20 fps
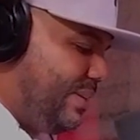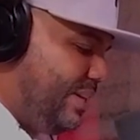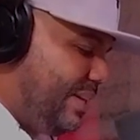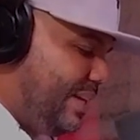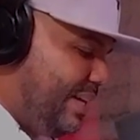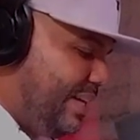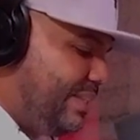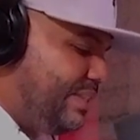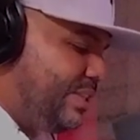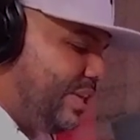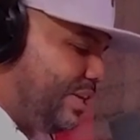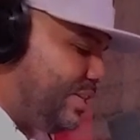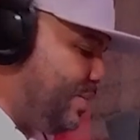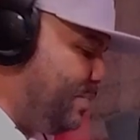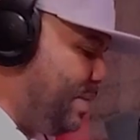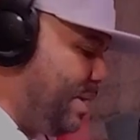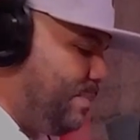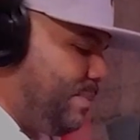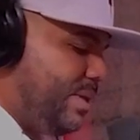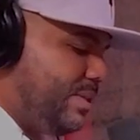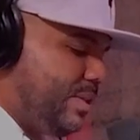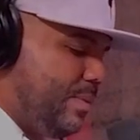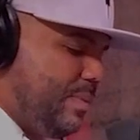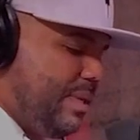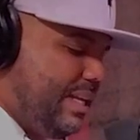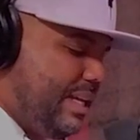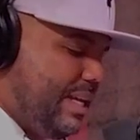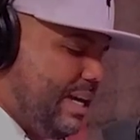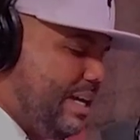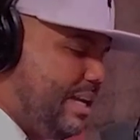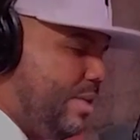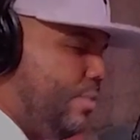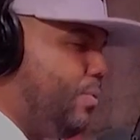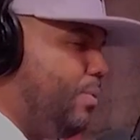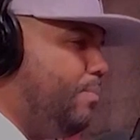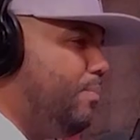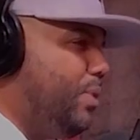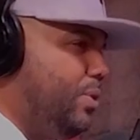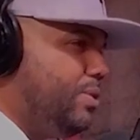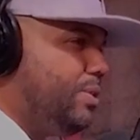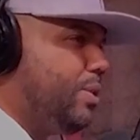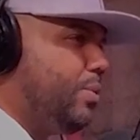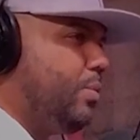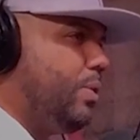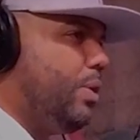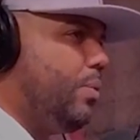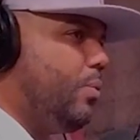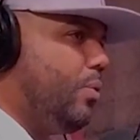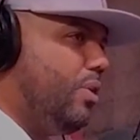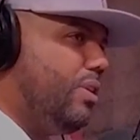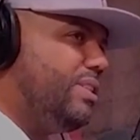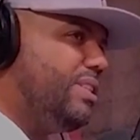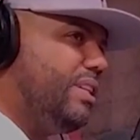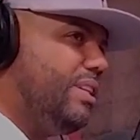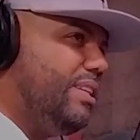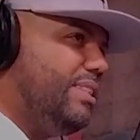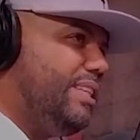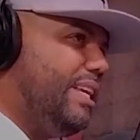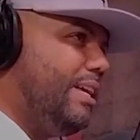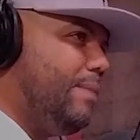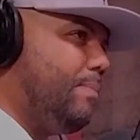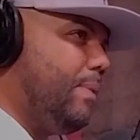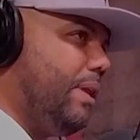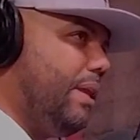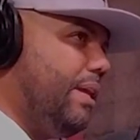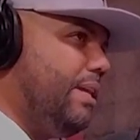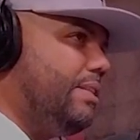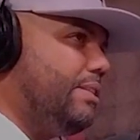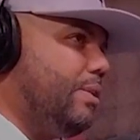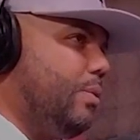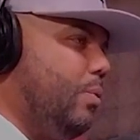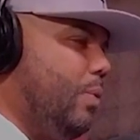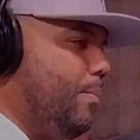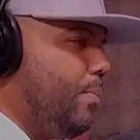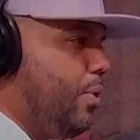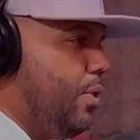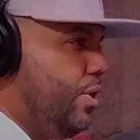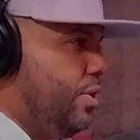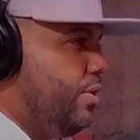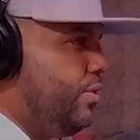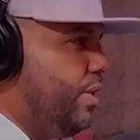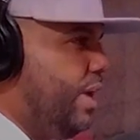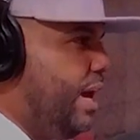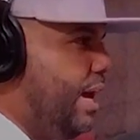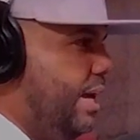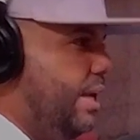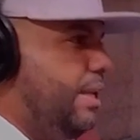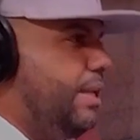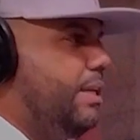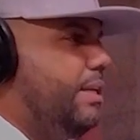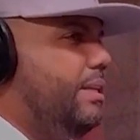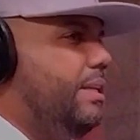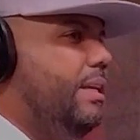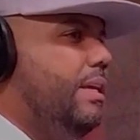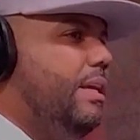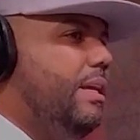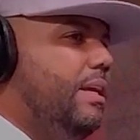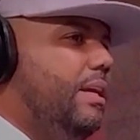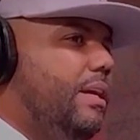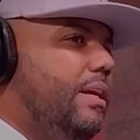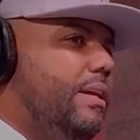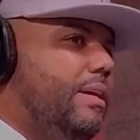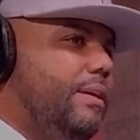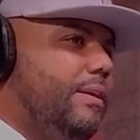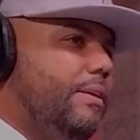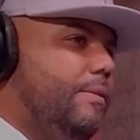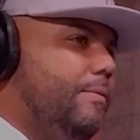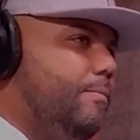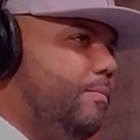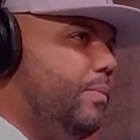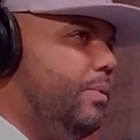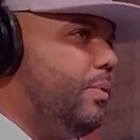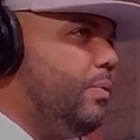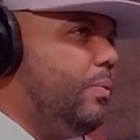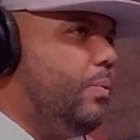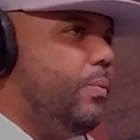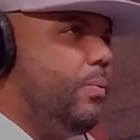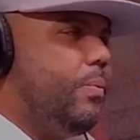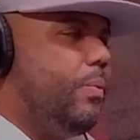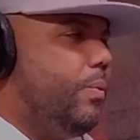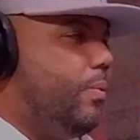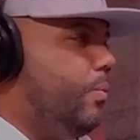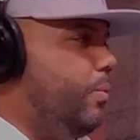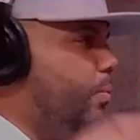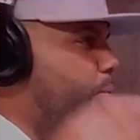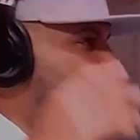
Was, talk to me about Dominicana Music Week. Where is it going to take place, and what part of the island? Um, the dates.